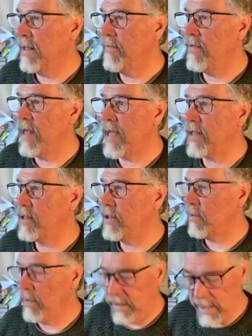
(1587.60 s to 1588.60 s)
We give
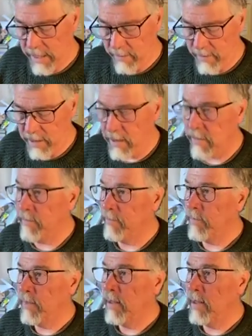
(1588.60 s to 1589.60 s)
thanks, we let it be,
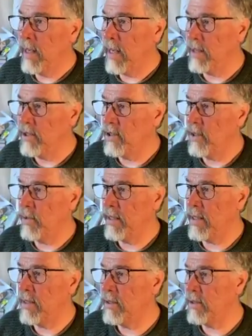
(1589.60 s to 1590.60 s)
and
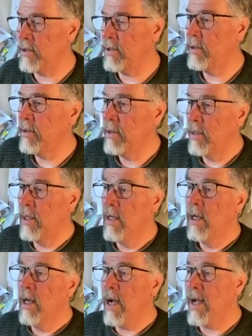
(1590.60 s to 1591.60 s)
so it is.
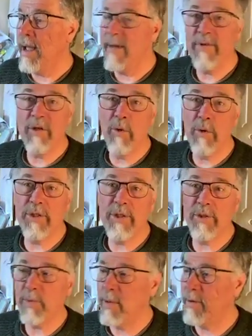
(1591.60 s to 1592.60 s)
I have a
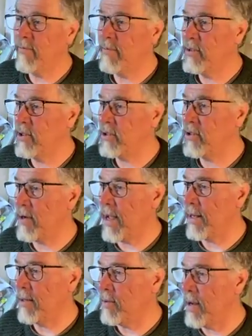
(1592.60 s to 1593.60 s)
gorgeous one from Sister
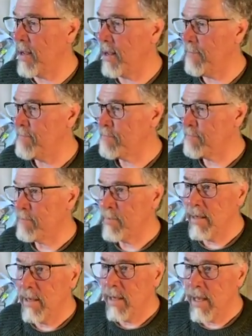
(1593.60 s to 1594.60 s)
RAYE.
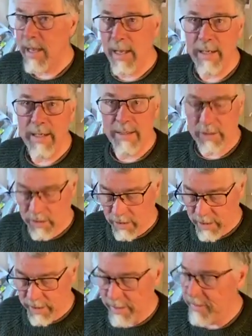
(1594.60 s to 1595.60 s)
Annie,
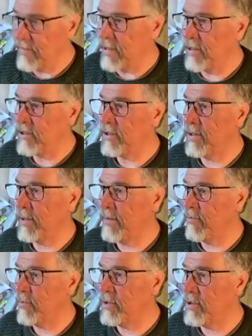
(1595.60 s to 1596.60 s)
you're going to love this.
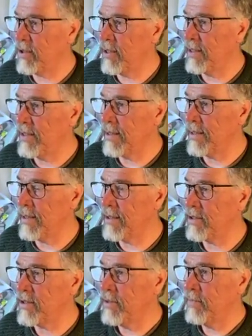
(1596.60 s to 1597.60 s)
Everyone's going to dig
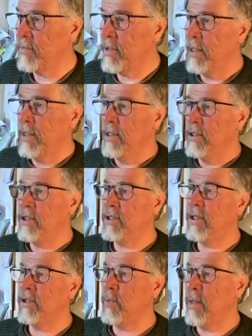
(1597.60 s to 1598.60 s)
this.
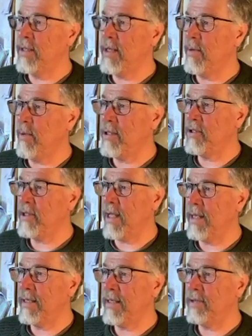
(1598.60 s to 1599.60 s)
She says, one day while
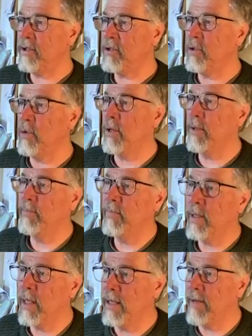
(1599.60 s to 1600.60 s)
standing at the shore,
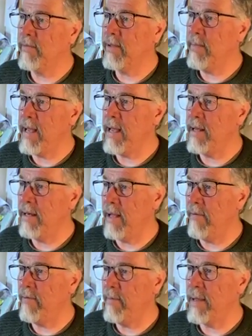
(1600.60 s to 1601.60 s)
a lovely
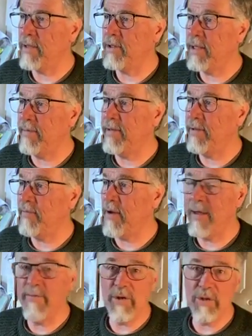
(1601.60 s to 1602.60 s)
man of about
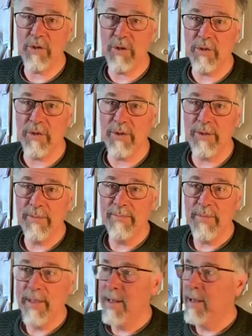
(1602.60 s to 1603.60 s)
75 years old